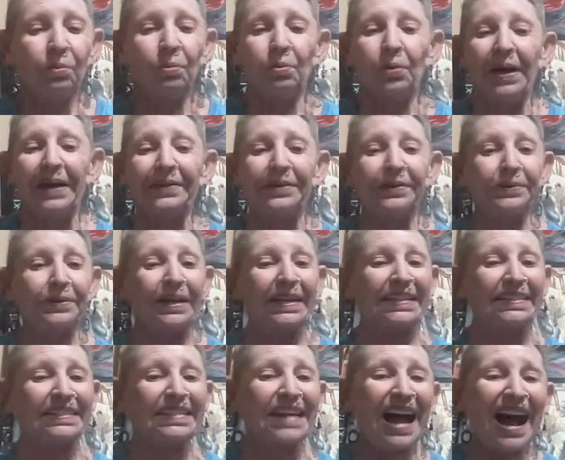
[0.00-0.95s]
whether
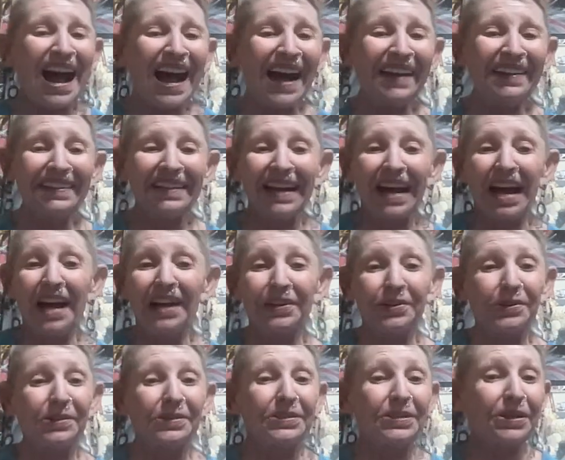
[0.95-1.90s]
it's hot,
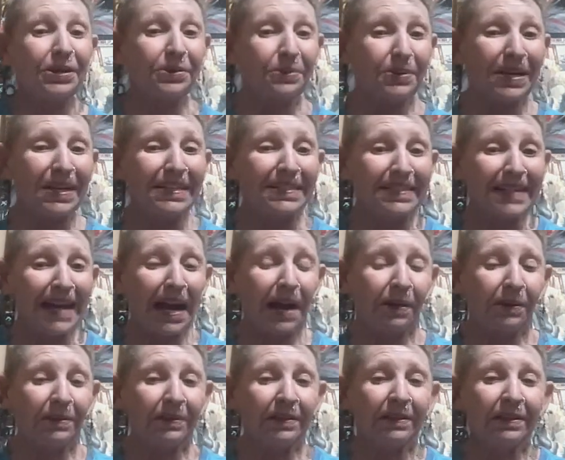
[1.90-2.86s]
100 degrees
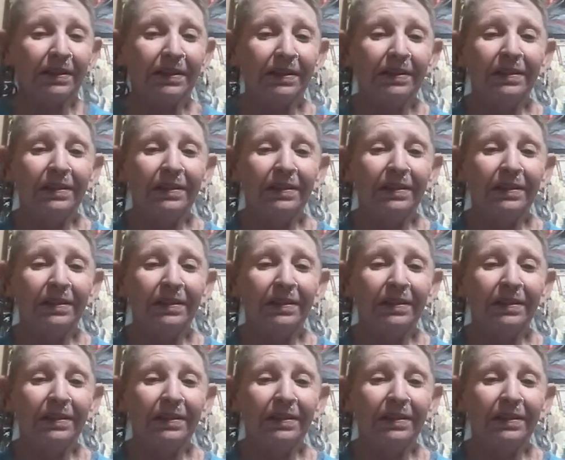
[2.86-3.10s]
out,